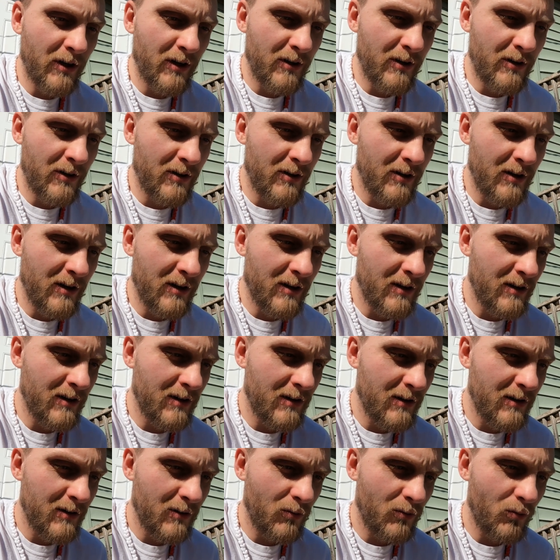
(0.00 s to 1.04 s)
daughter
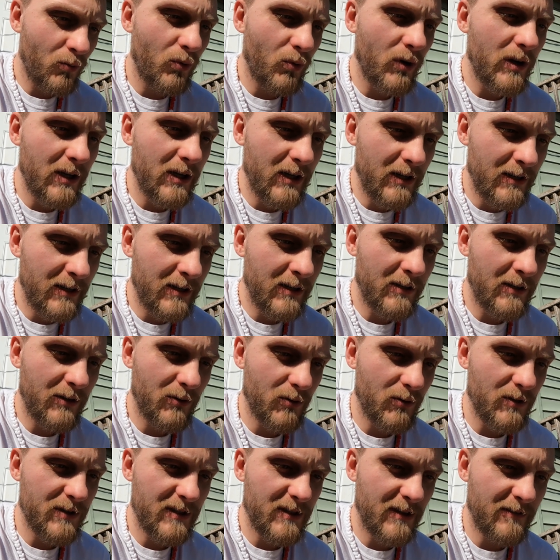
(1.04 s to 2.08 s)
when
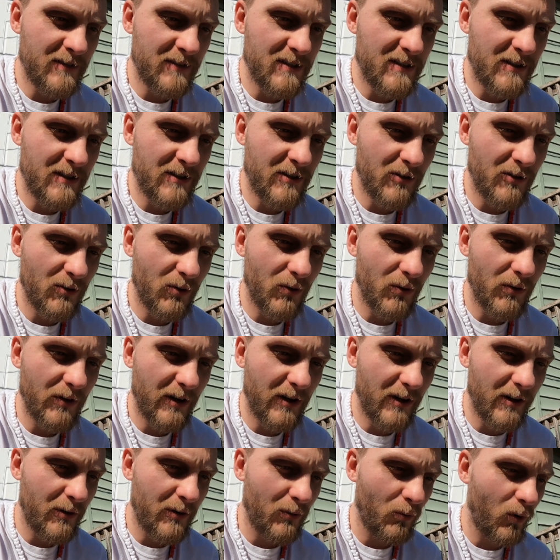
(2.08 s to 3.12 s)
your 17 year old
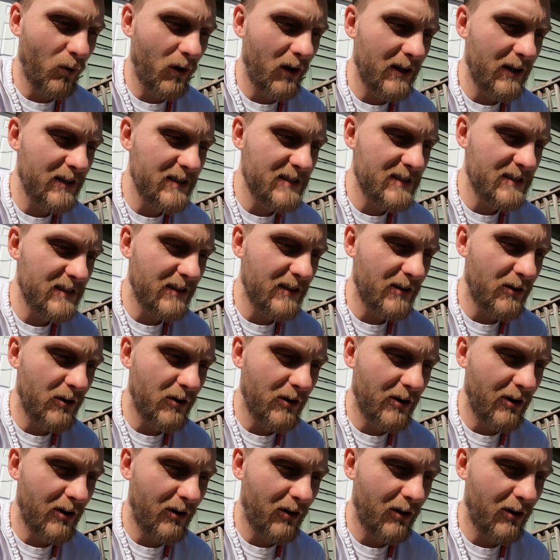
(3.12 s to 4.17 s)
daughter whines that
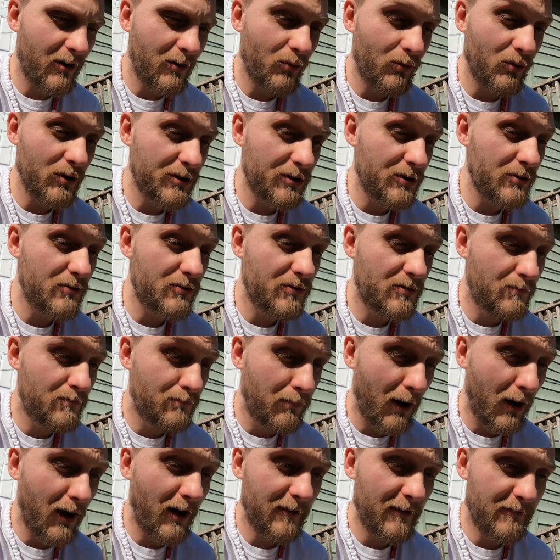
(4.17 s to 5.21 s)
her car, which you
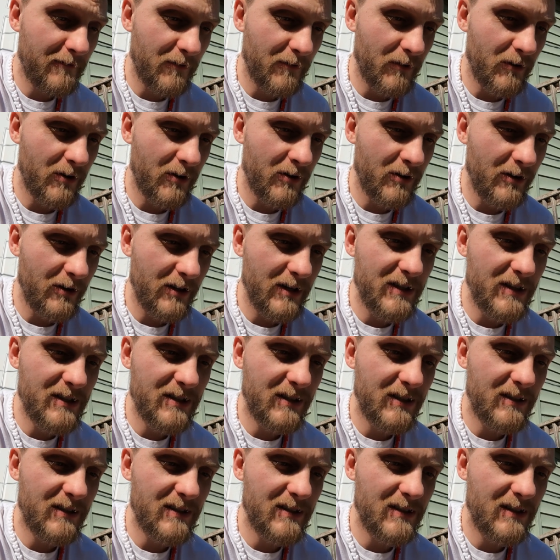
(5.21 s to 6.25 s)
bought for her,
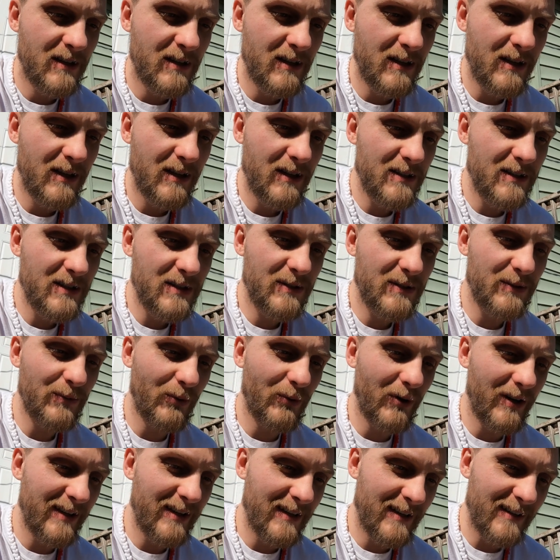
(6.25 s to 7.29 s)
isn't
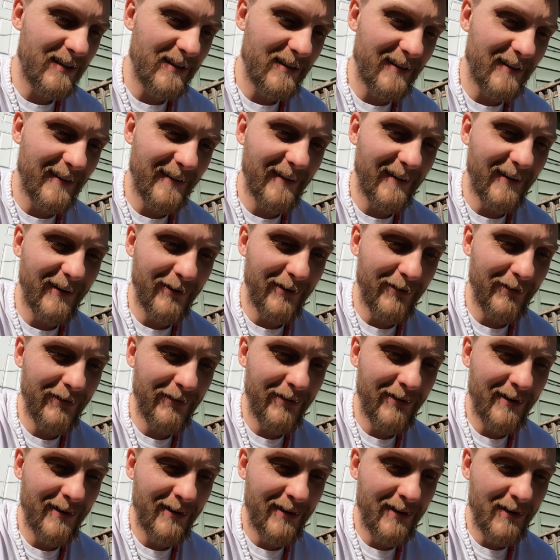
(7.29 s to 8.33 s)
swanky
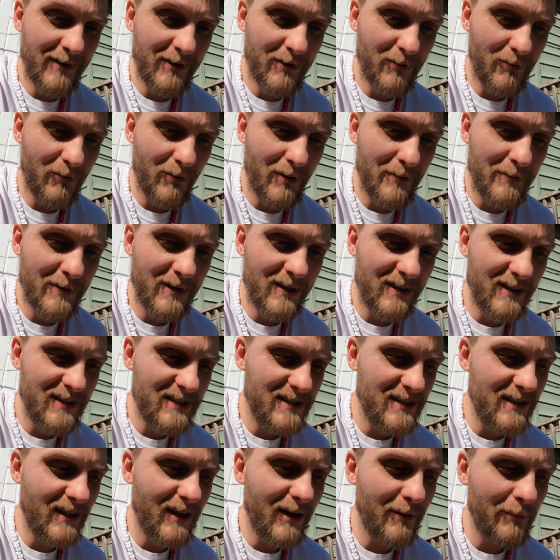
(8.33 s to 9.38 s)
enough,
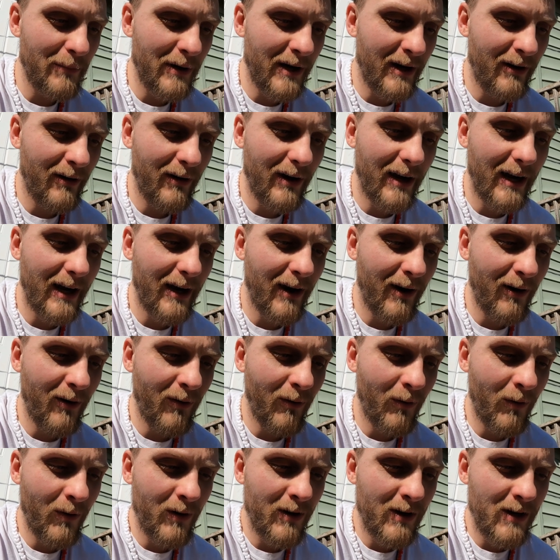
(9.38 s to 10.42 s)
reminisce about
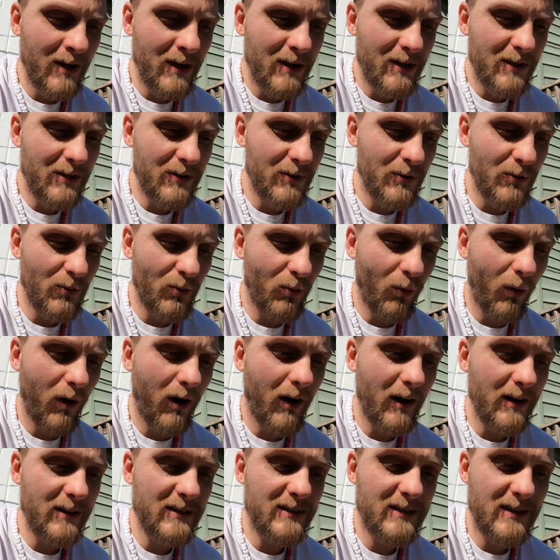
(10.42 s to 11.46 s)
how you
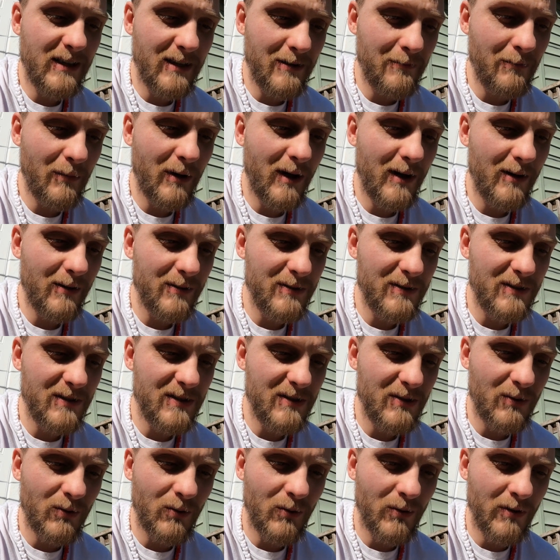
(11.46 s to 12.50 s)
walked 10 miles to
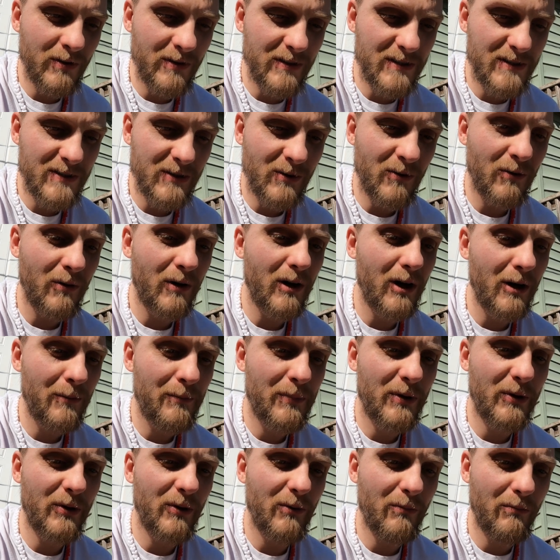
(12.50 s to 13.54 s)
school in the snow
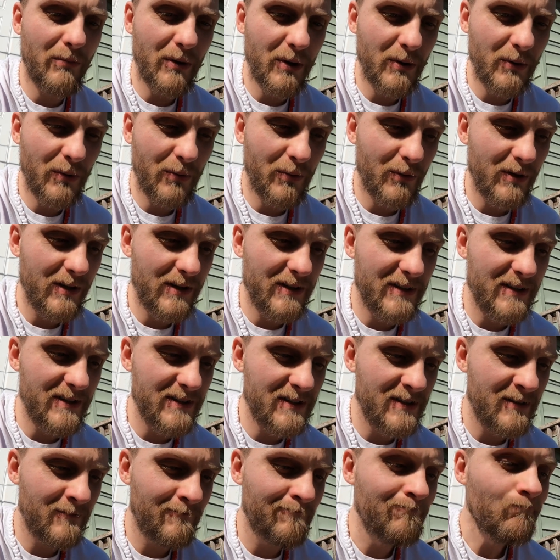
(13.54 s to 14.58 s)
uphill both
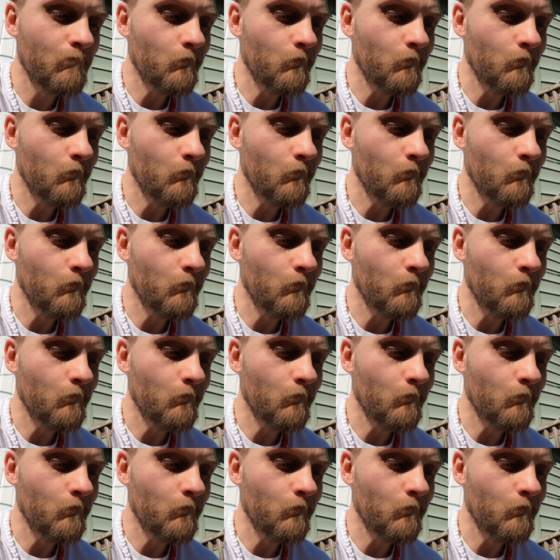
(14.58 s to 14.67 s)
ways.